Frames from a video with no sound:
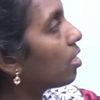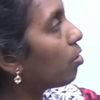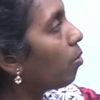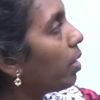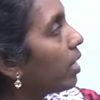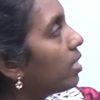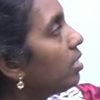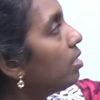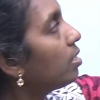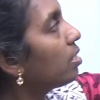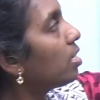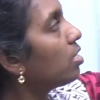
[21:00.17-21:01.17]

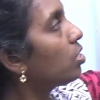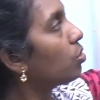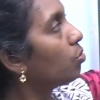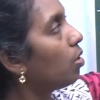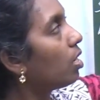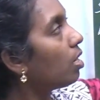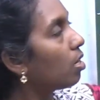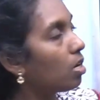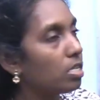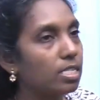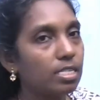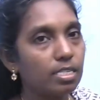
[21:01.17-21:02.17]
chromatid, these two are
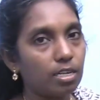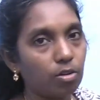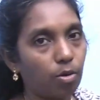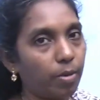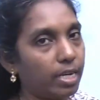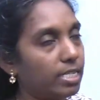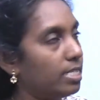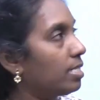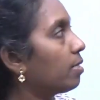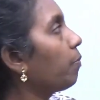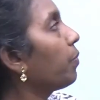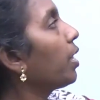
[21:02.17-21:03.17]
non-sister
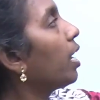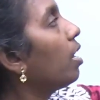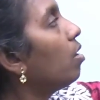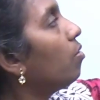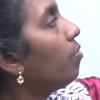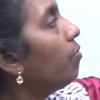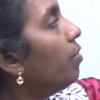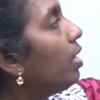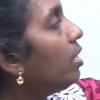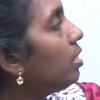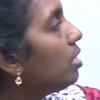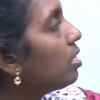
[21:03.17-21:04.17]
chromatids.
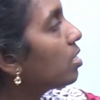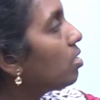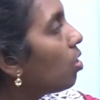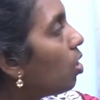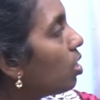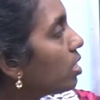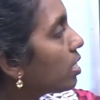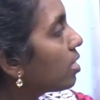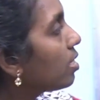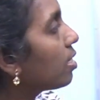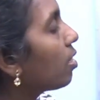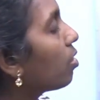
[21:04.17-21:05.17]
When this non-sister